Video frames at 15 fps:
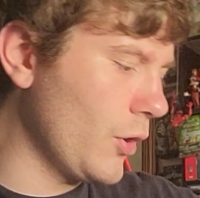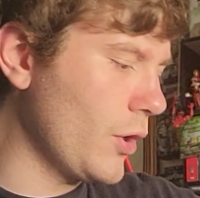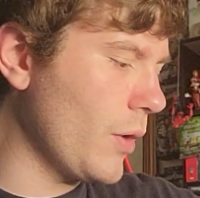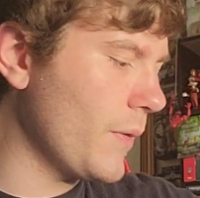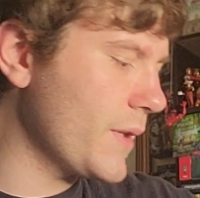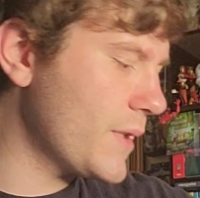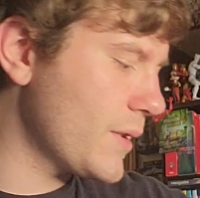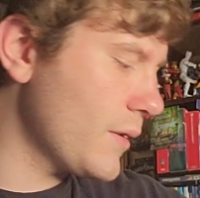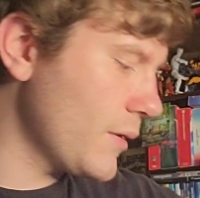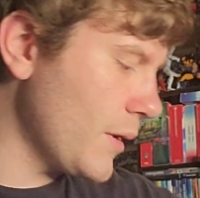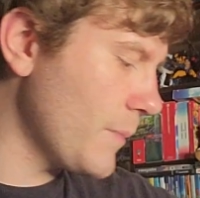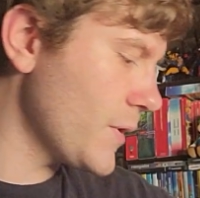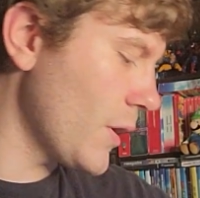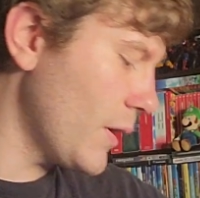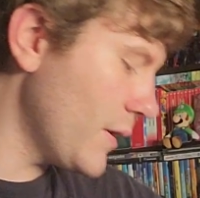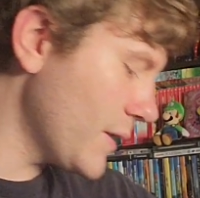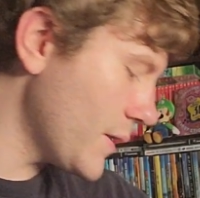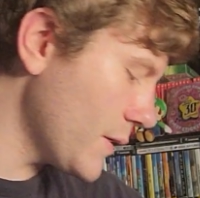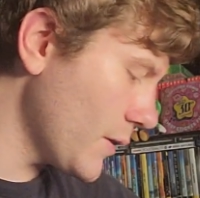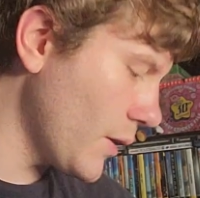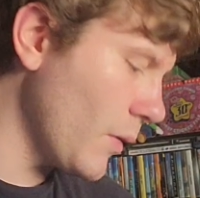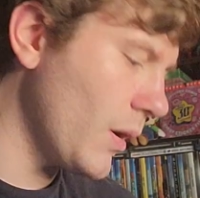Or no, I'm sorry, this
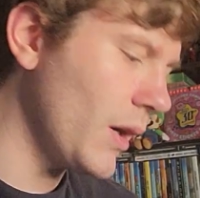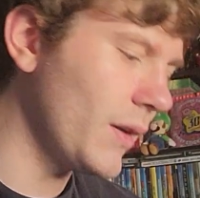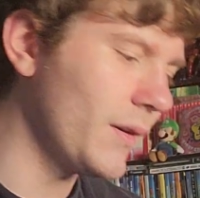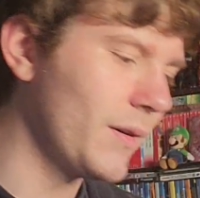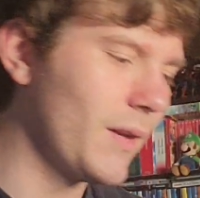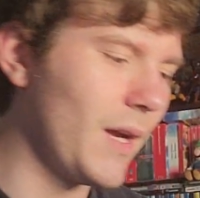isn't Gohan.